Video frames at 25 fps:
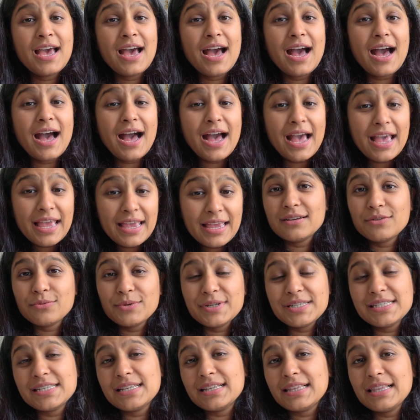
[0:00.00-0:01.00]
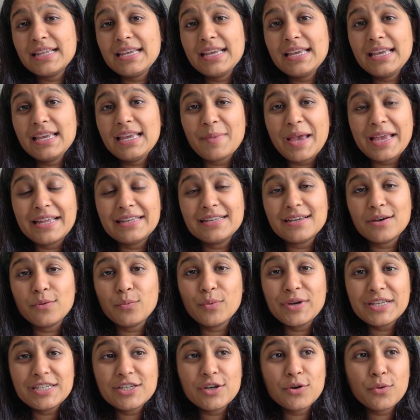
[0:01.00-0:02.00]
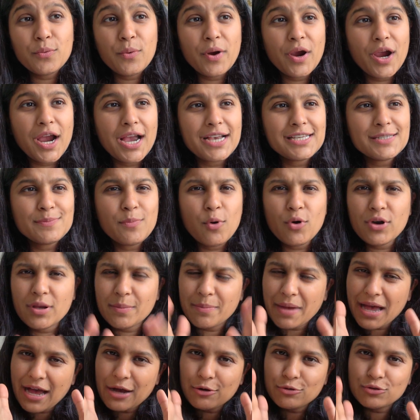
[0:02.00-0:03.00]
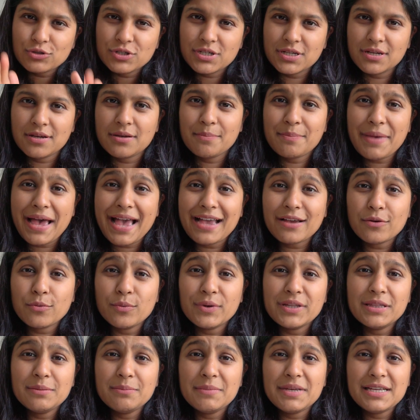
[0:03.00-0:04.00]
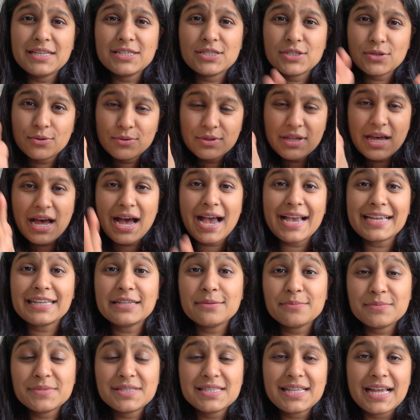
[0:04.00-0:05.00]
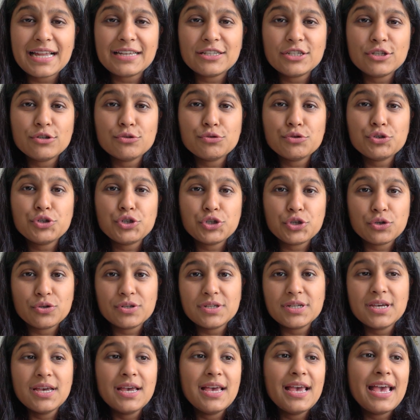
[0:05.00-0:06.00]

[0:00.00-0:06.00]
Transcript: I recently made a video where I spoke about pack with me, so the items that you should